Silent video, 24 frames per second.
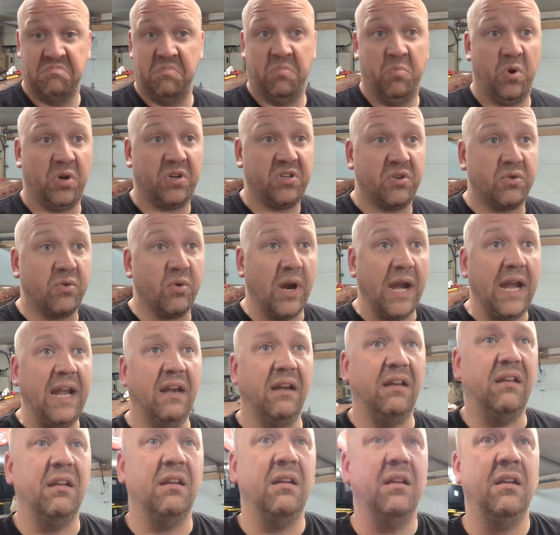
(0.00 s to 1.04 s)
Worked
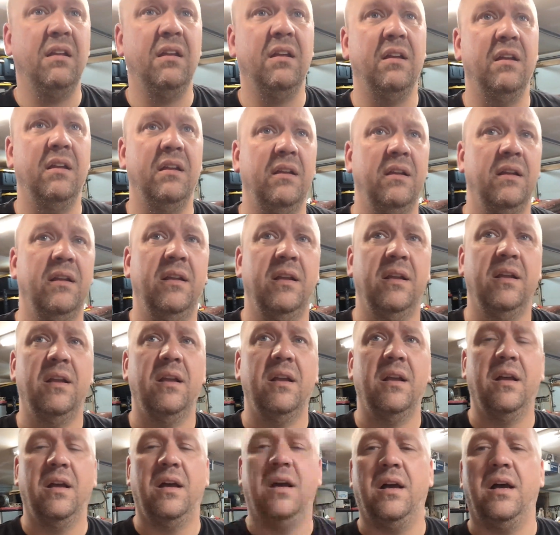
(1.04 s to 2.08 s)
great.
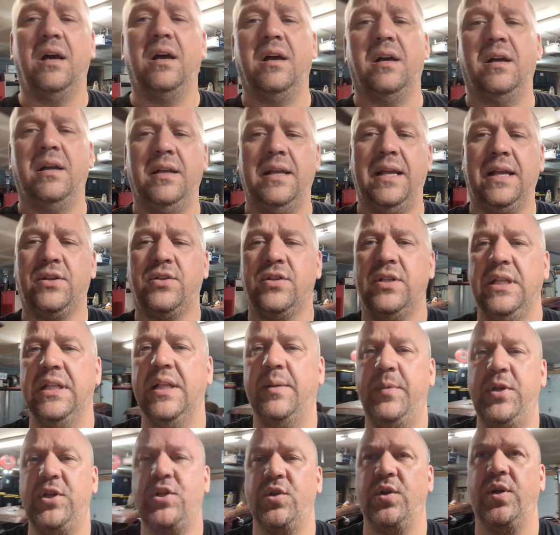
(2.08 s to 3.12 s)
Actually,
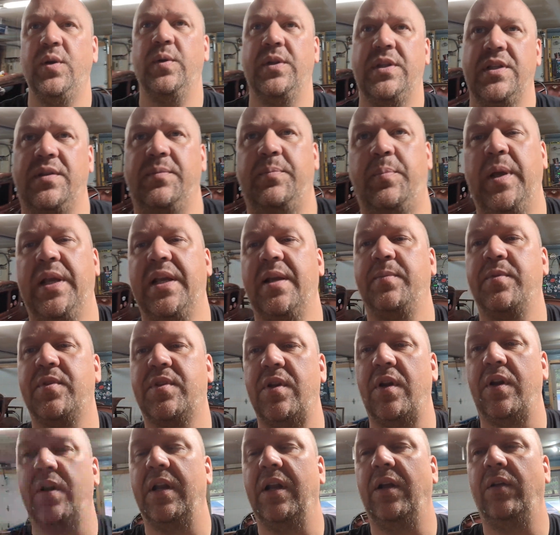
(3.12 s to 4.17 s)
let me show you what the pickup
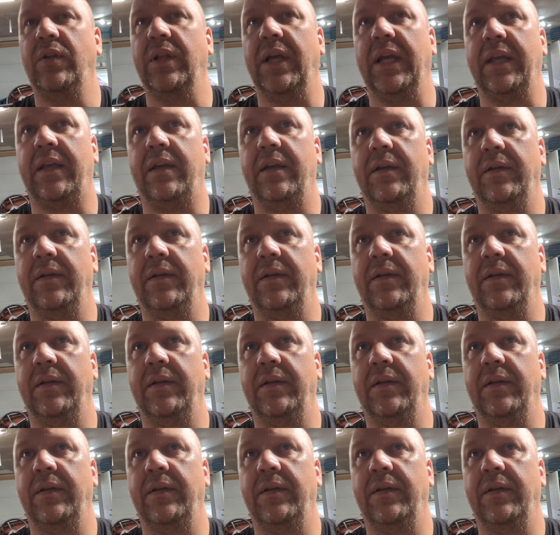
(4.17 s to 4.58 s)
started out like.